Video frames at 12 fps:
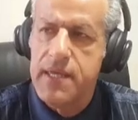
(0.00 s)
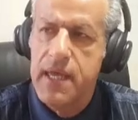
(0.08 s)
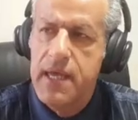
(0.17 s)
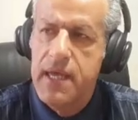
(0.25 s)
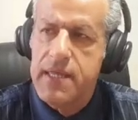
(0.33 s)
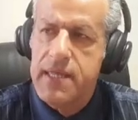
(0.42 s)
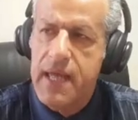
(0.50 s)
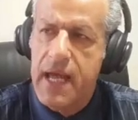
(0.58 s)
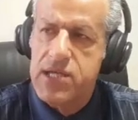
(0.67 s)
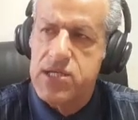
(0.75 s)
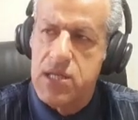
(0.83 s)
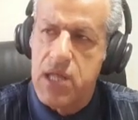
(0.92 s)
dashed
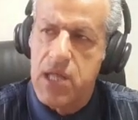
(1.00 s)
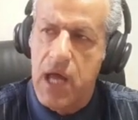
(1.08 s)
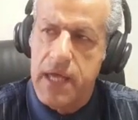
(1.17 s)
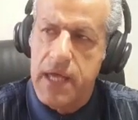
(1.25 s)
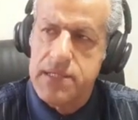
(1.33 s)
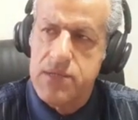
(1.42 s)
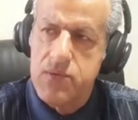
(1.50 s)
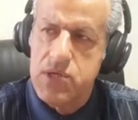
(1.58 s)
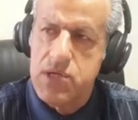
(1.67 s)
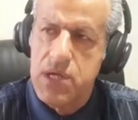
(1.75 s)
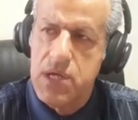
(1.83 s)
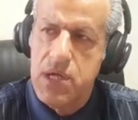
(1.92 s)
lines which
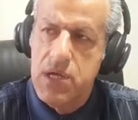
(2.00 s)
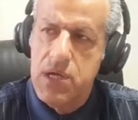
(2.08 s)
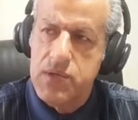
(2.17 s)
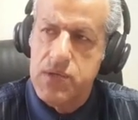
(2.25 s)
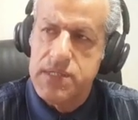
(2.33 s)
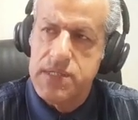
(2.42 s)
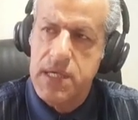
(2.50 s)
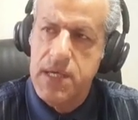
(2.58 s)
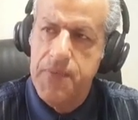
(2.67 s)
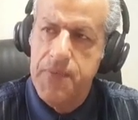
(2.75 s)
you see